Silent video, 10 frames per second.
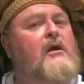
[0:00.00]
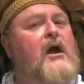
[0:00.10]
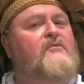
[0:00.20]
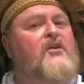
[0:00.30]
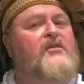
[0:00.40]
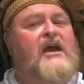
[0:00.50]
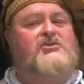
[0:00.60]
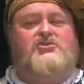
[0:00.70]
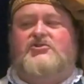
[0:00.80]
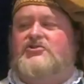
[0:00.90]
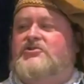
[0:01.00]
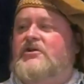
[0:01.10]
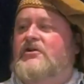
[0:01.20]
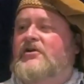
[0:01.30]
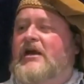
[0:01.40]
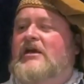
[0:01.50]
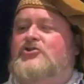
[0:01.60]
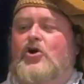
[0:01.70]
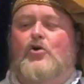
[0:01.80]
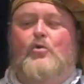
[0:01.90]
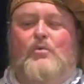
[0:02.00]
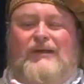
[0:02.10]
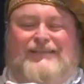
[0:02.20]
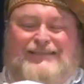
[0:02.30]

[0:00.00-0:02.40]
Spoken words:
and for this he too